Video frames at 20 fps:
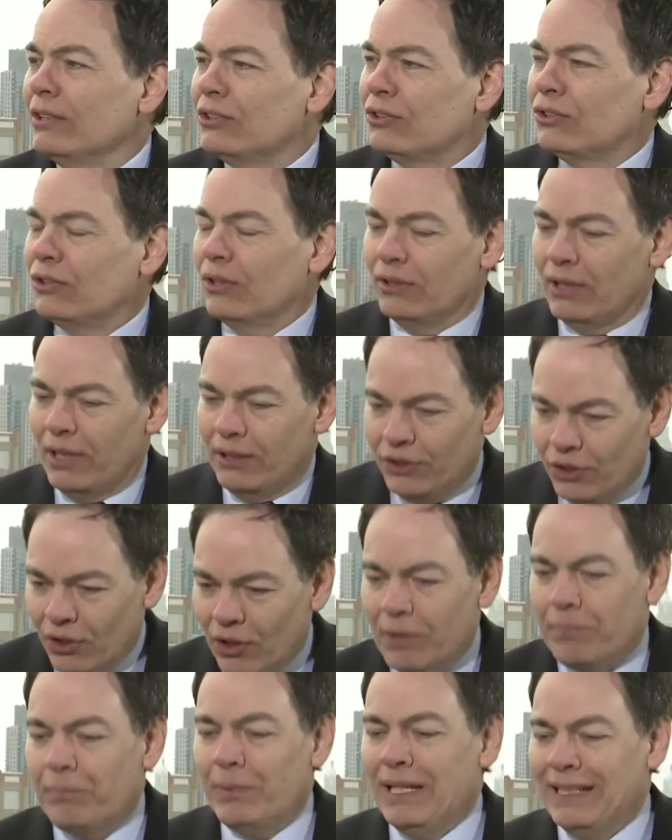is
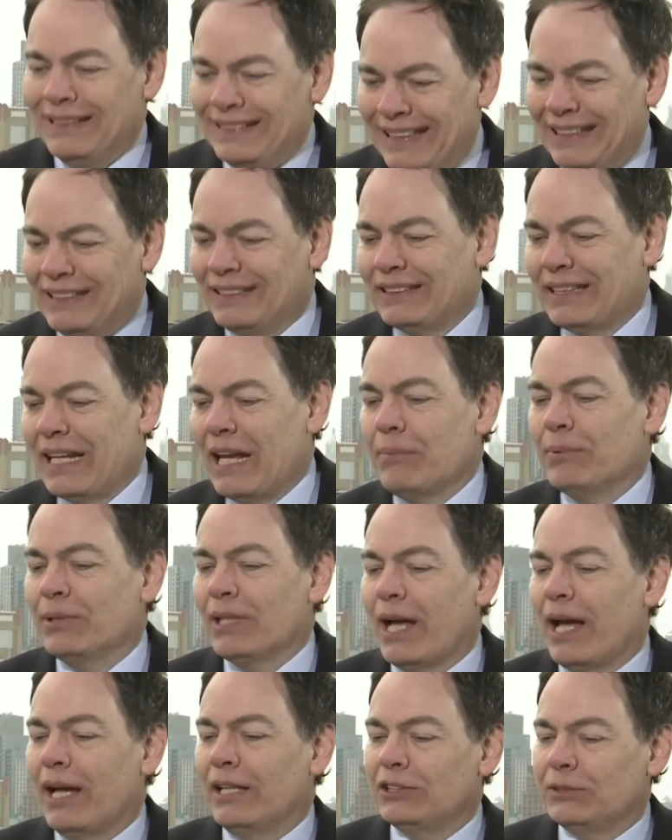Europe being
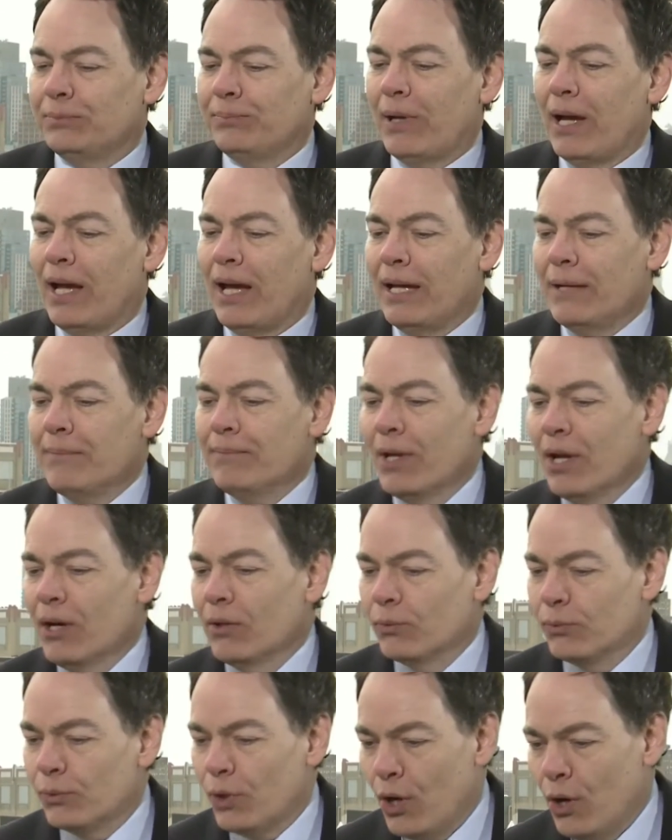destabilized by
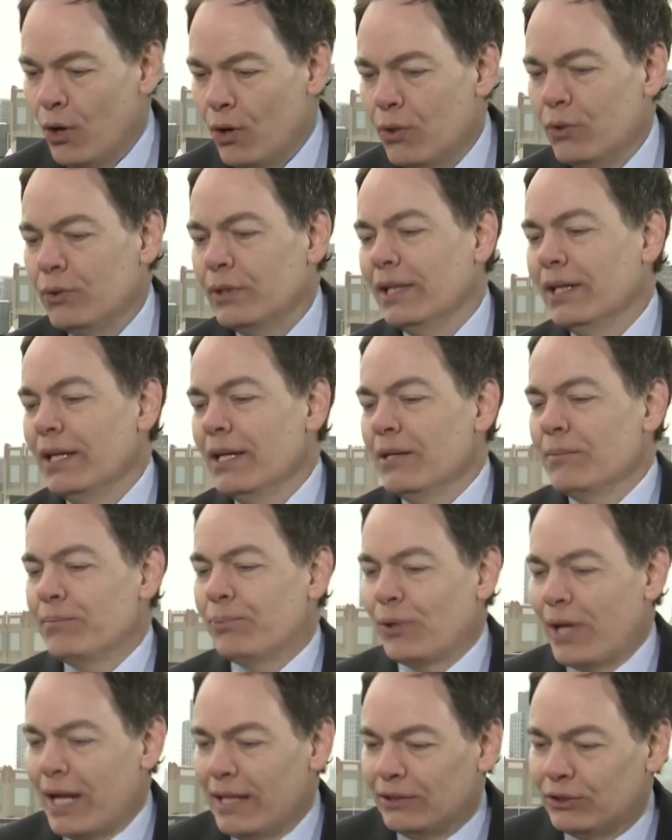rogue,
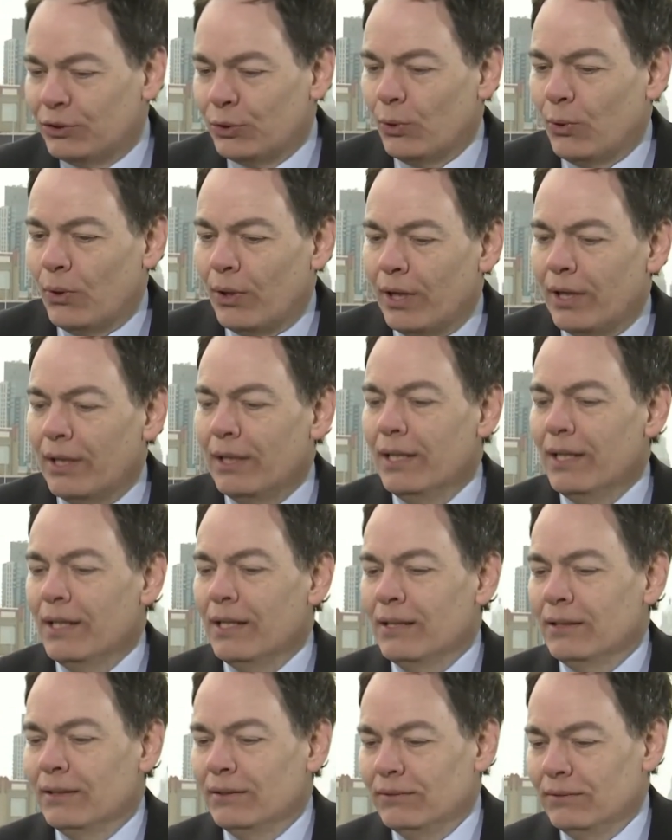predator,
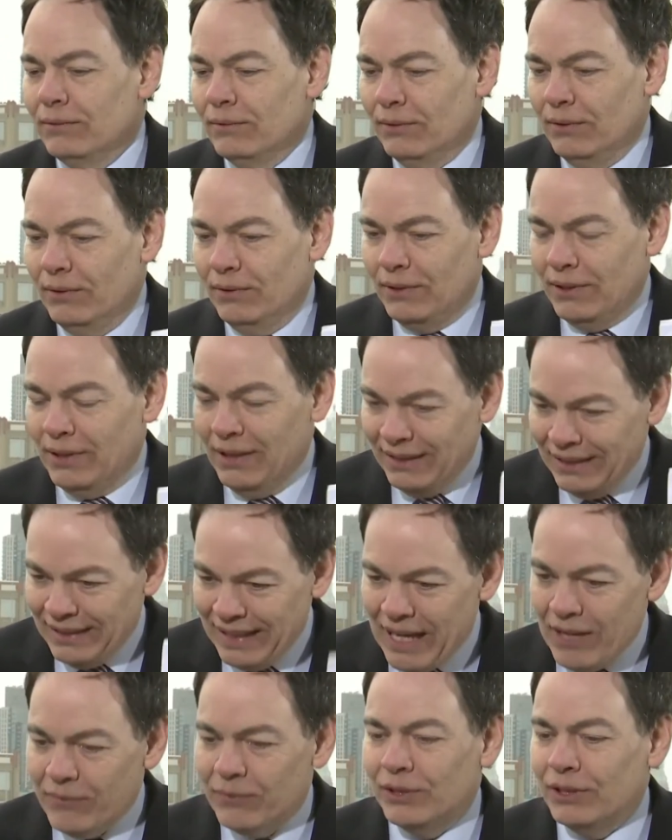
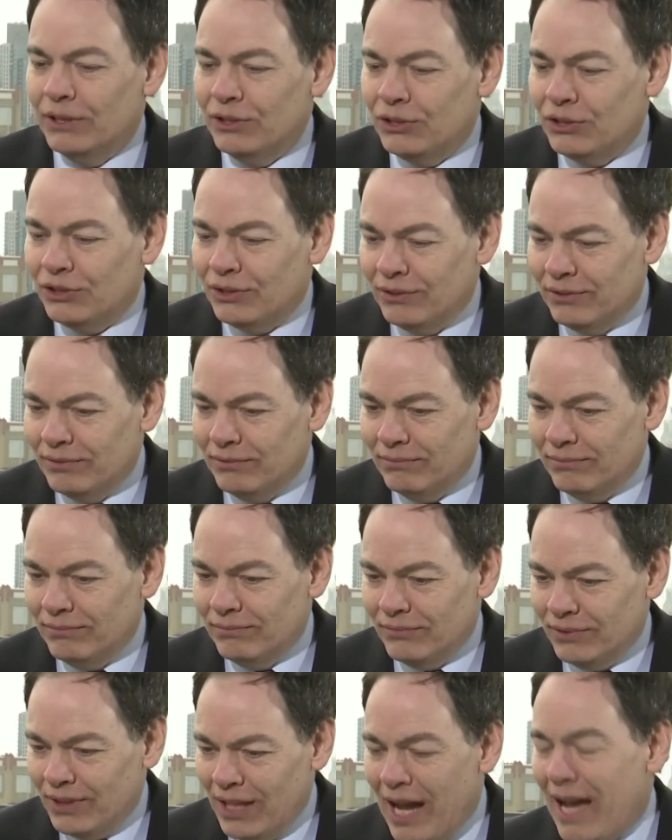leveraged
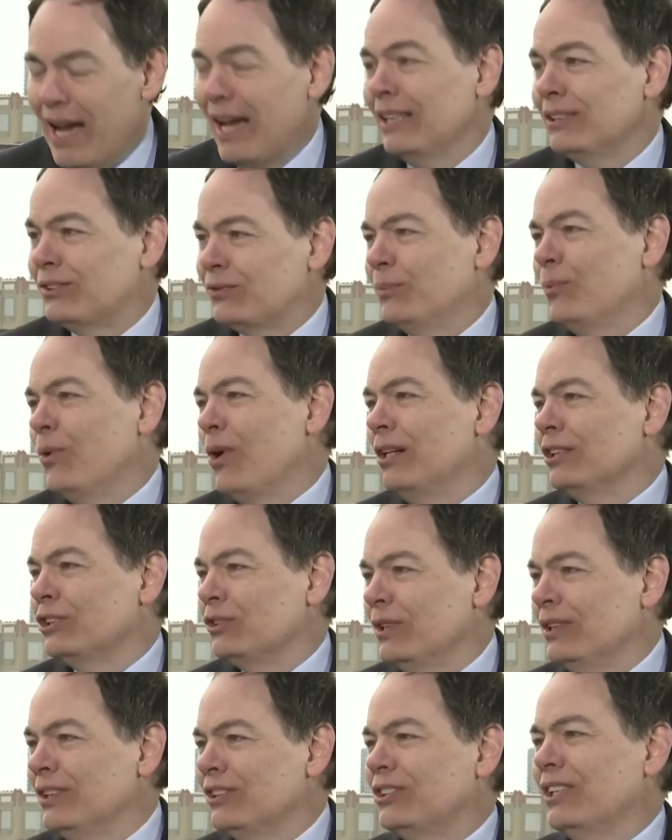guys from Wall
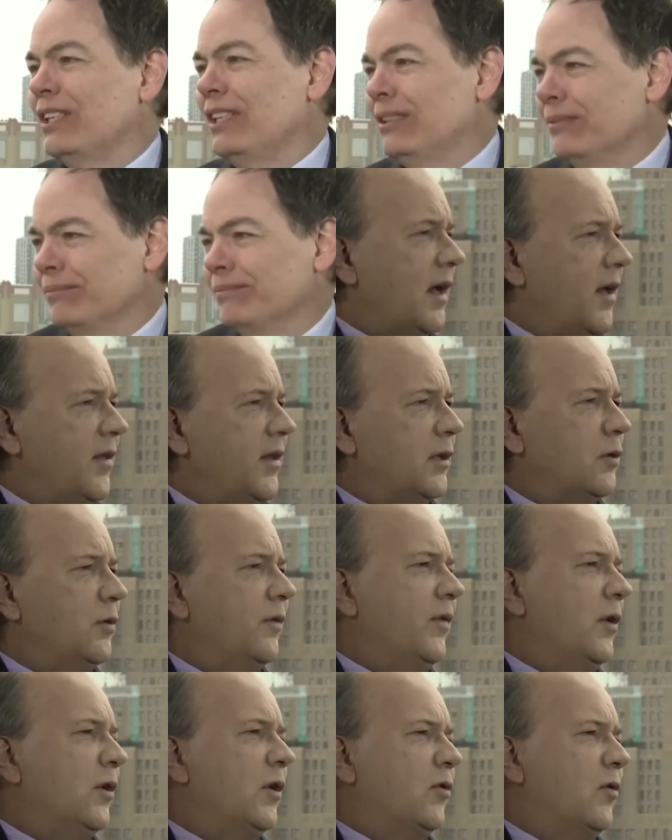Street in the city? I think to
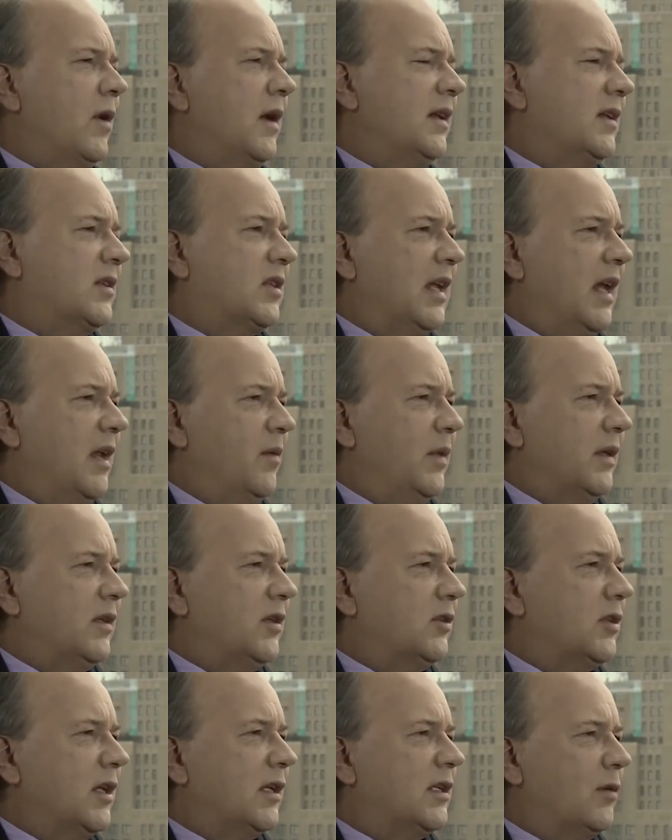a very great extent. This
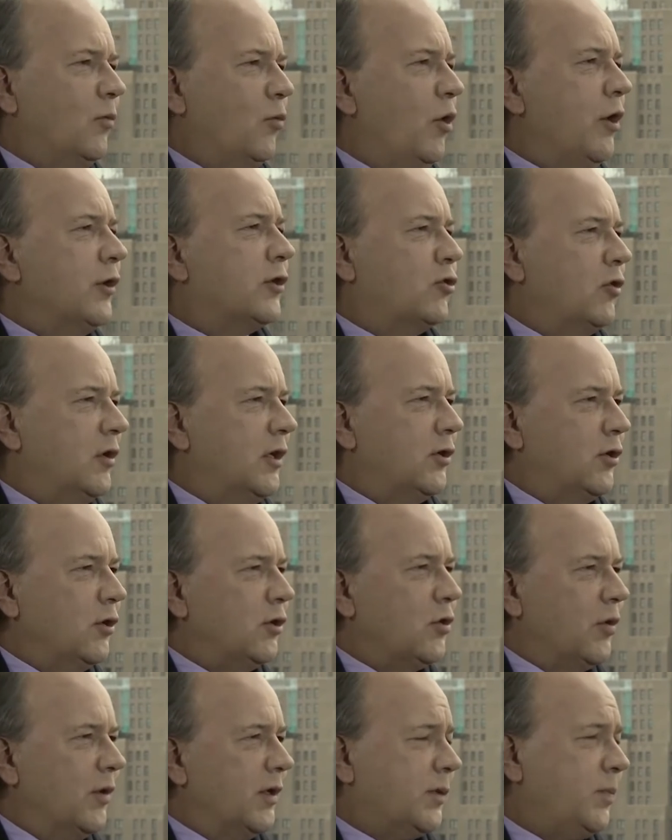is just Wall Street as
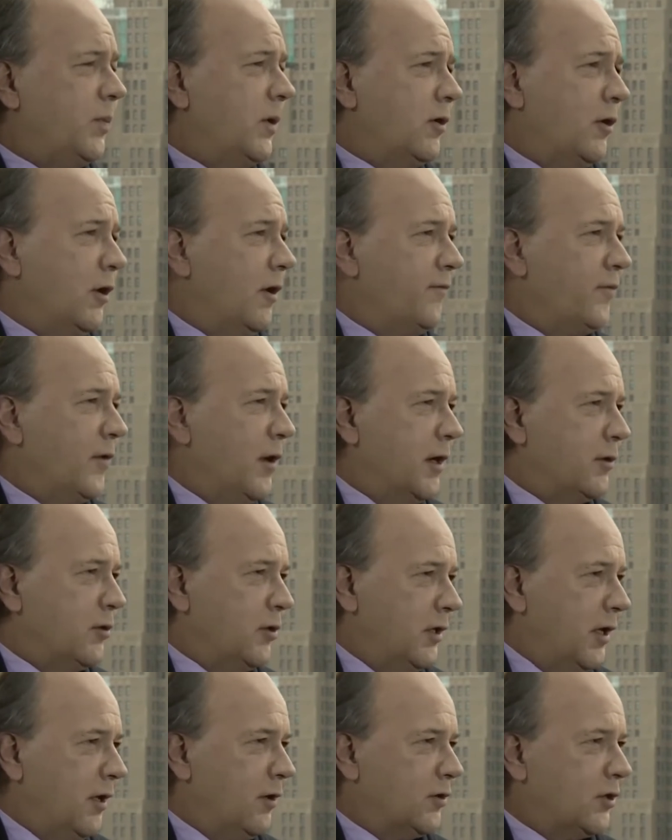usual. This has been going on for
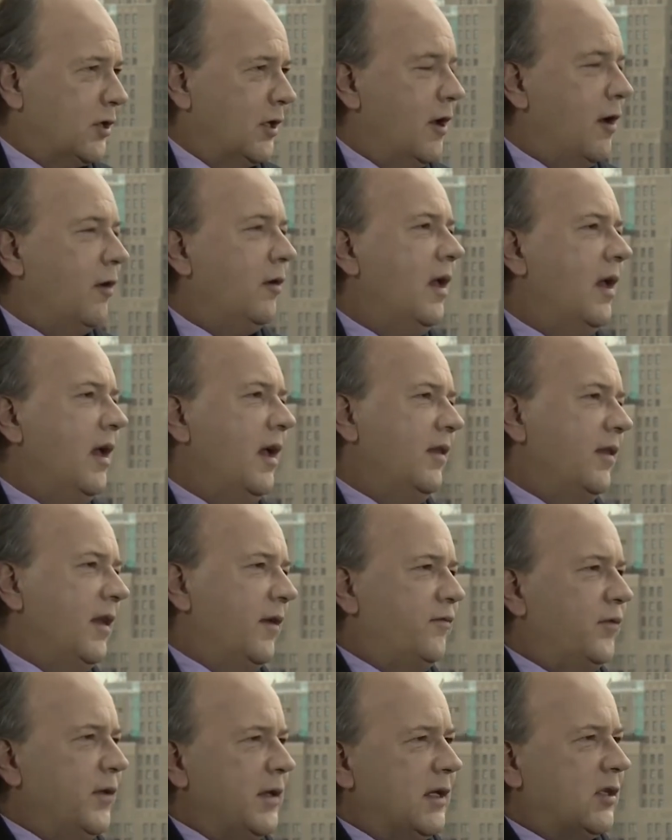100 years, They
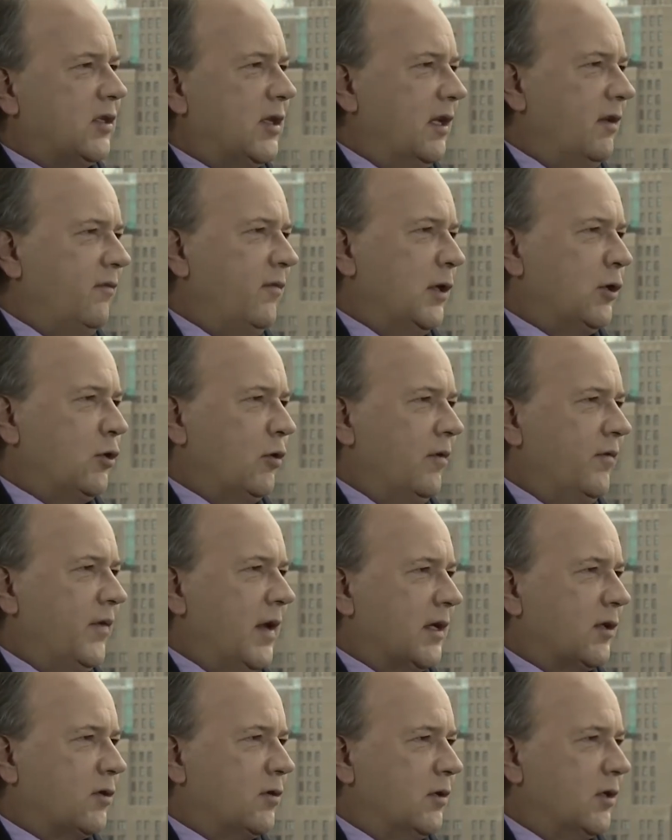fleece individual
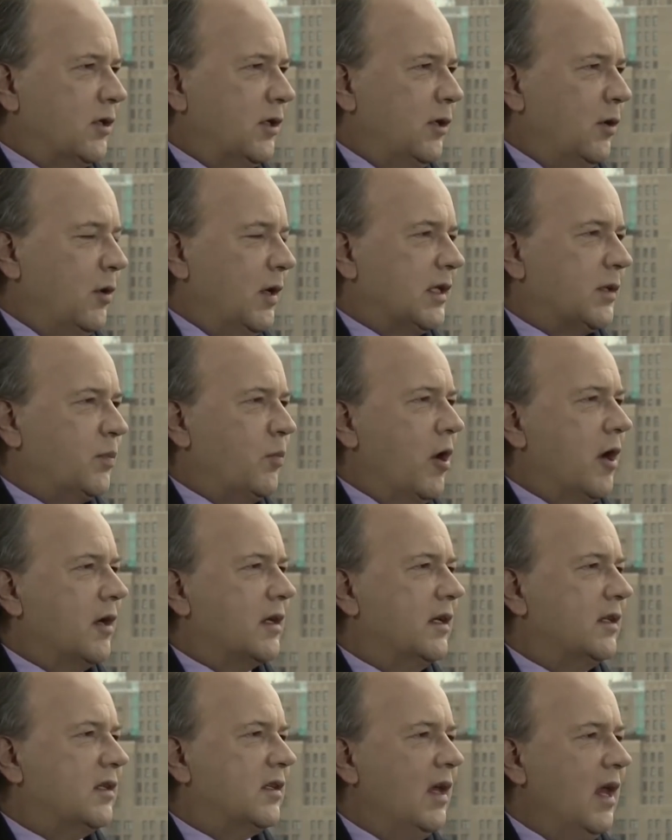investors in U.S.
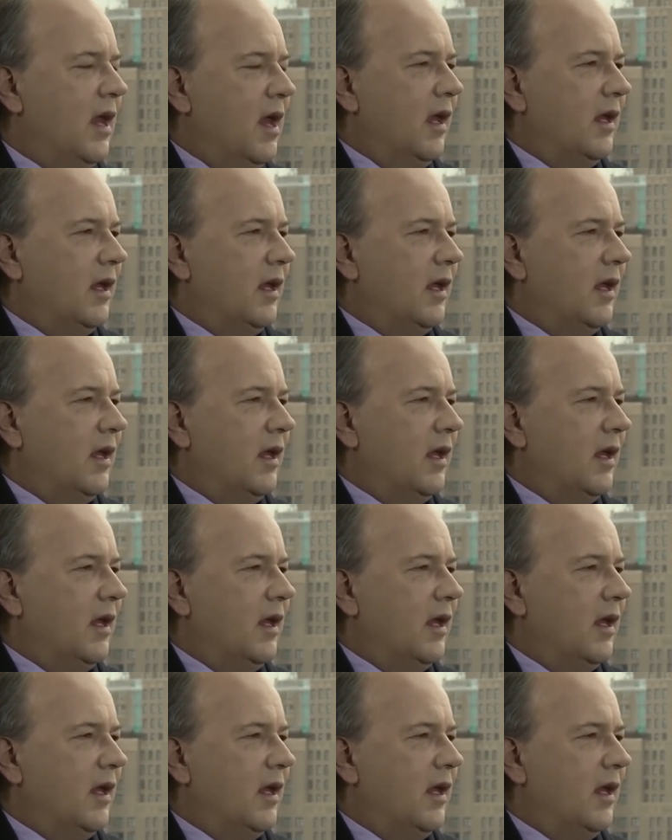markets.